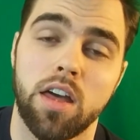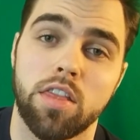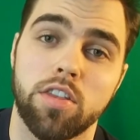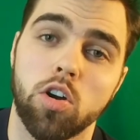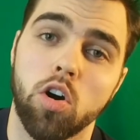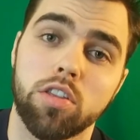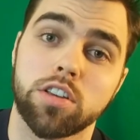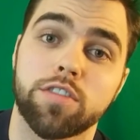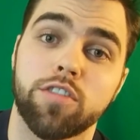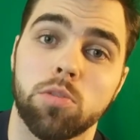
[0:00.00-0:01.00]
that all
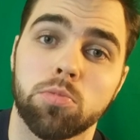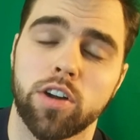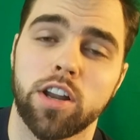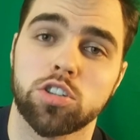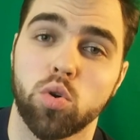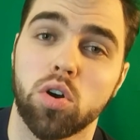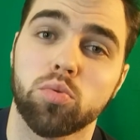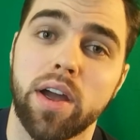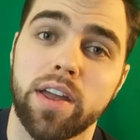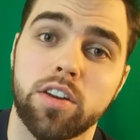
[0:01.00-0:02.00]
these film critics who are
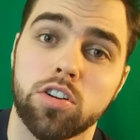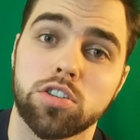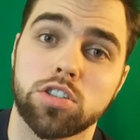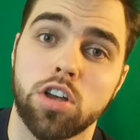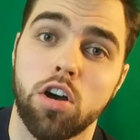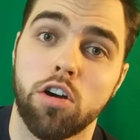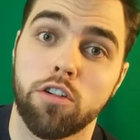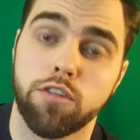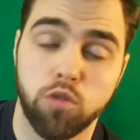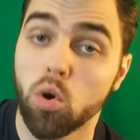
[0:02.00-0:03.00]
writers
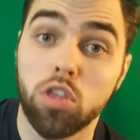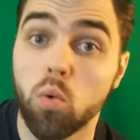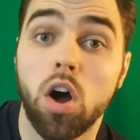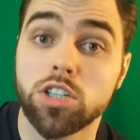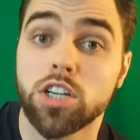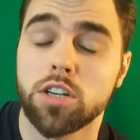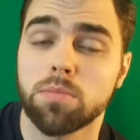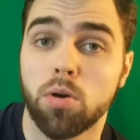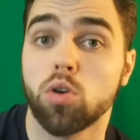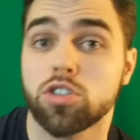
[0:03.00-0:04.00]
for the
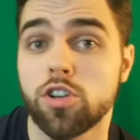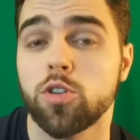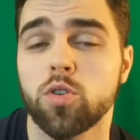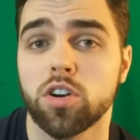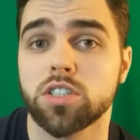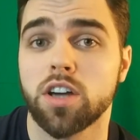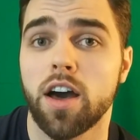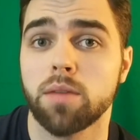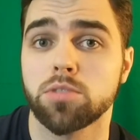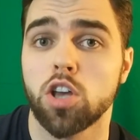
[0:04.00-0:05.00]
Washington Post, the New York
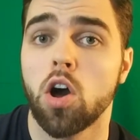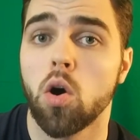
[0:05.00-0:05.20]
Times,